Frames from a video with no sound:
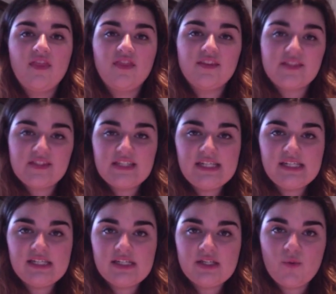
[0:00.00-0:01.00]
The
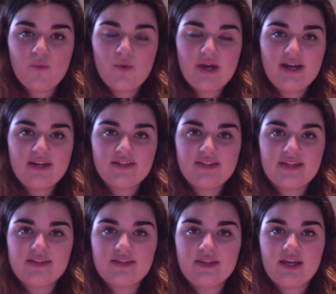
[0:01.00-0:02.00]
scene where
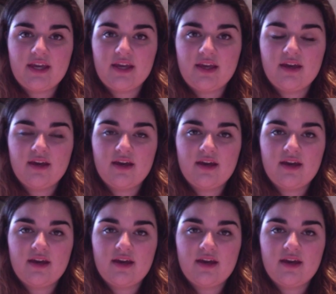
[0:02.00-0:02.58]
Cecily